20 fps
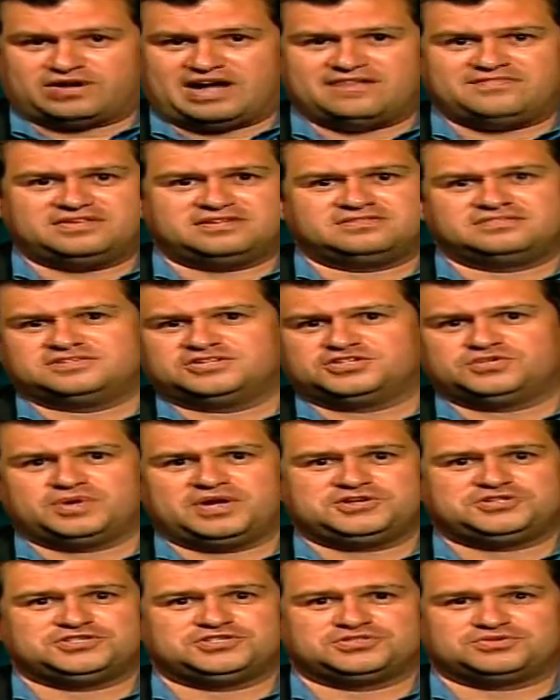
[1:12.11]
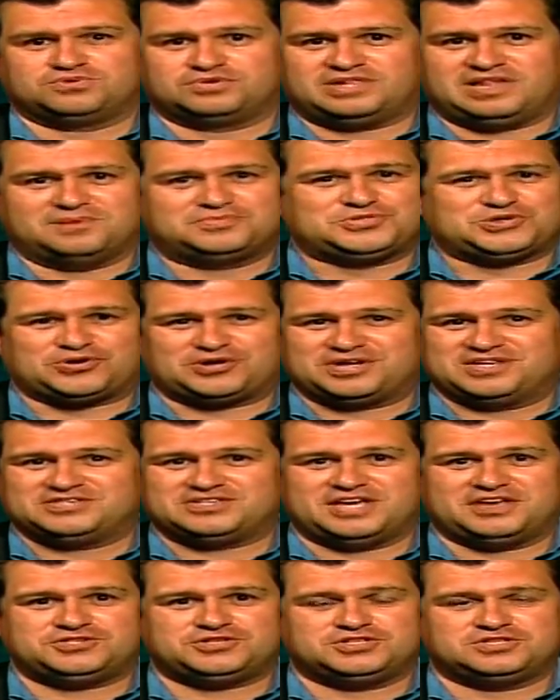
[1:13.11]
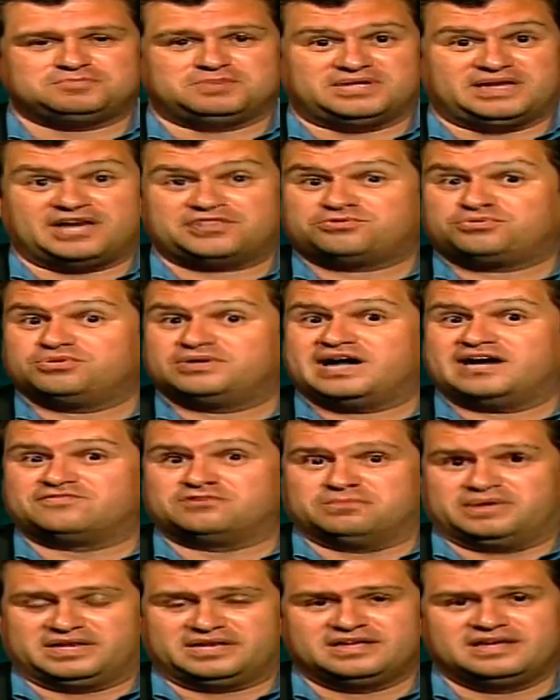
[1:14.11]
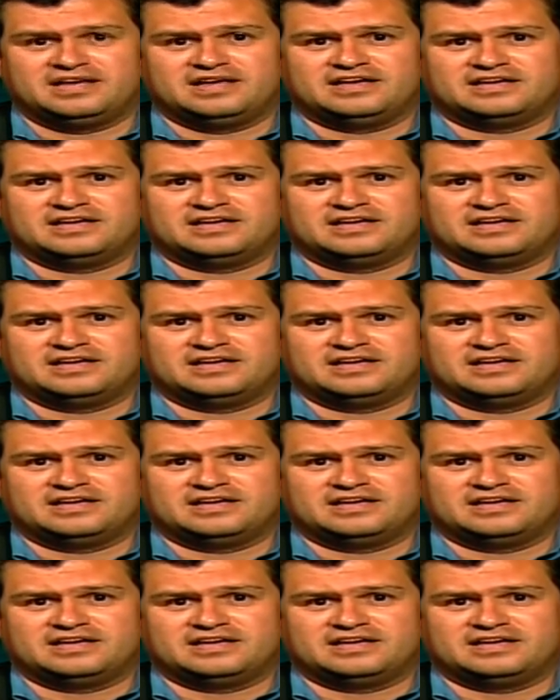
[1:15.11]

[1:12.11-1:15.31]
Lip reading: private situations, through clubs and organizations, but not through government.